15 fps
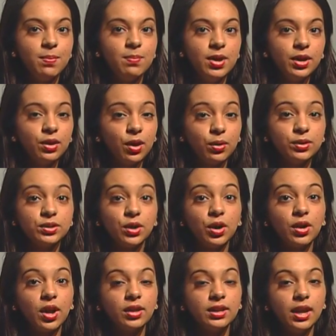Mitte
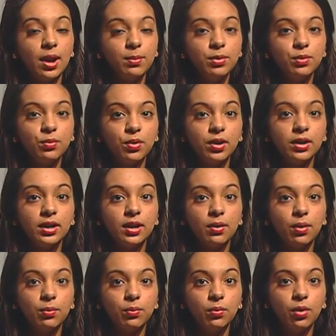co-starred on the Emmy Award,
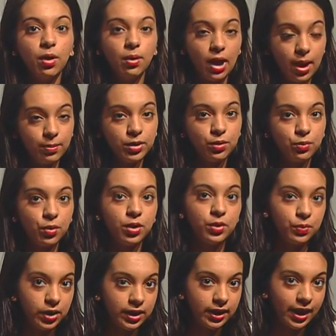oh, uh, Emmy
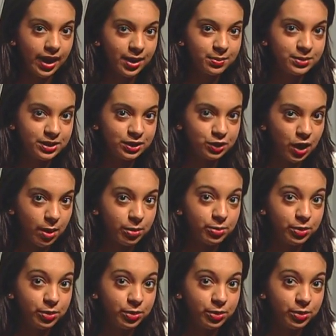Award winning AMC drama